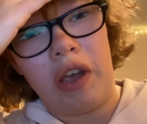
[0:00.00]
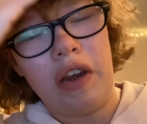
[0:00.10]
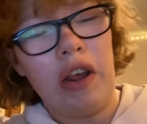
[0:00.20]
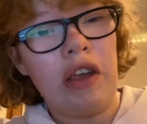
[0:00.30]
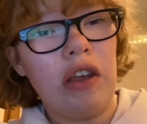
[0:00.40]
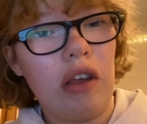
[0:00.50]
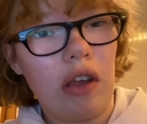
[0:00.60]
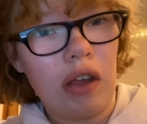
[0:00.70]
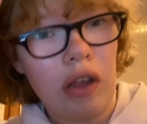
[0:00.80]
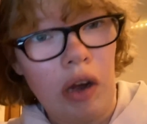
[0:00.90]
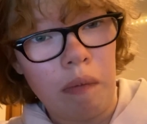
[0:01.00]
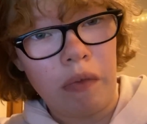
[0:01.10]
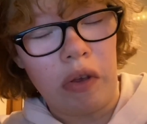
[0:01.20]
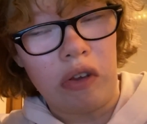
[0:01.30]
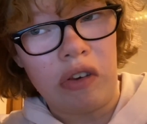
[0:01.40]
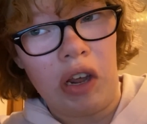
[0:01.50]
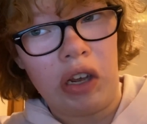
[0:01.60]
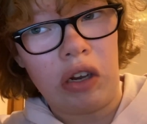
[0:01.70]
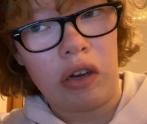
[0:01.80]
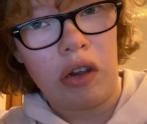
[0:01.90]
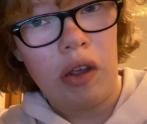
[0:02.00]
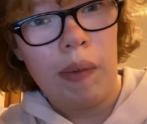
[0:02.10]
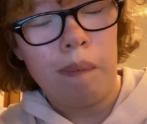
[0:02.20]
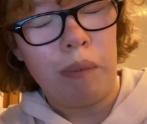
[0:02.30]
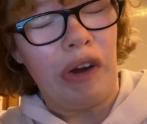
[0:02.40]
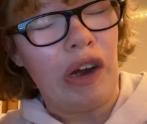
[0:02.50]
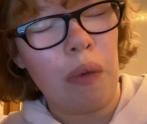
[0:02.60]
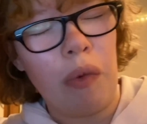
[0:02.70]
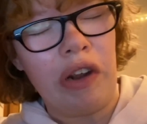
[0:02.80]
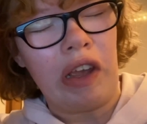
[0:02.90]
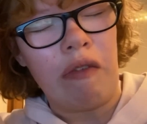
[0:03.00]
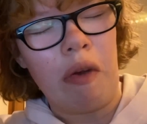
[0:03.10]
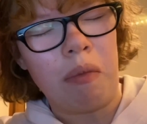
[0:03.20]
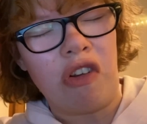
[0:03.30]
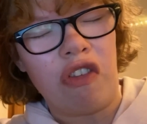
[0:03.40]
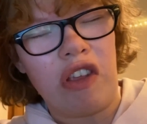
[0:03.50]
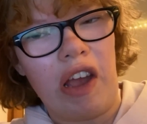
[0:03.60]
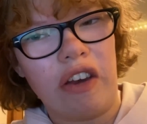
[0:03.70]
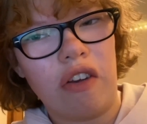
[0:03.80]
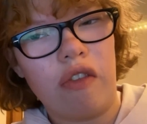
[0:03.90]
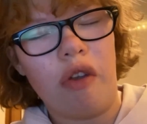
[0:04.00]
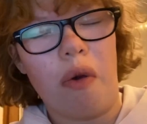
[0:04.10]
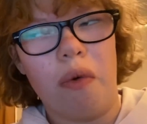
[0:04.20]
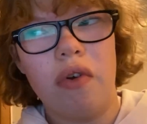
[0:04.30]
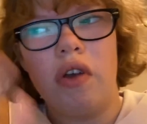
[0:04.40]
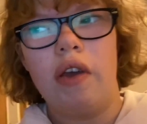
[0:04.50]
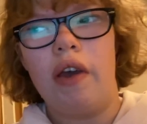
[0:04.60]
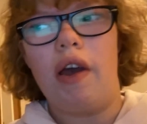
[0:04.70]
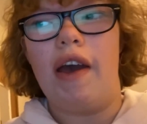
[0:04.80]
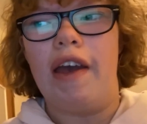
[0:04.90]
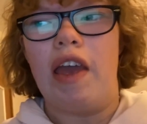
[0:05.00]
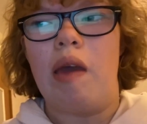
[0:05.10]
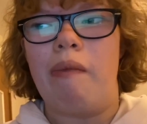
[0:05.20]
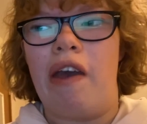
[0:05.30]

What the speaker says: night, and I'm feeling tired, but I don't want to give up just yet. So I am